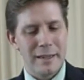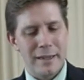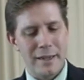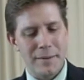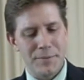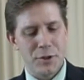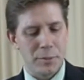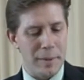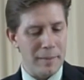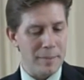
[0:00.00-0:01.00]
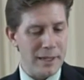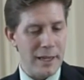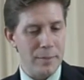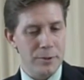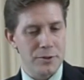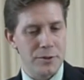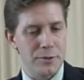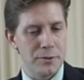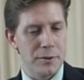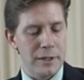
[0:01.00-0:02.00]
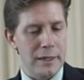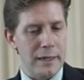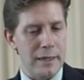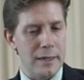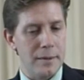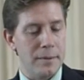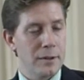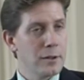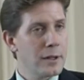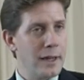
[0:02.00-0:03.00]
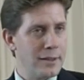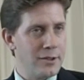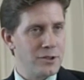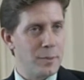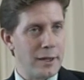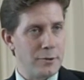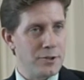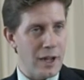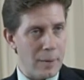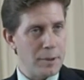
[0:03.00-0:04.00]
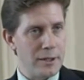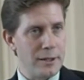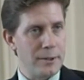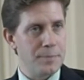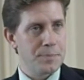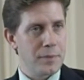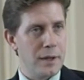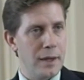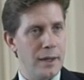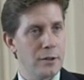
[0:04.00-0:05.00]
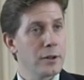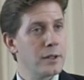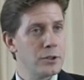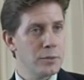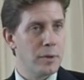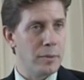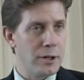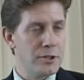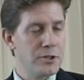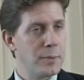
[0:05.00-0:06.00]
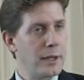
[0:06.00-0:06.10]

Um, so, but being able to uh, look at this microscopically and look at tumor margins,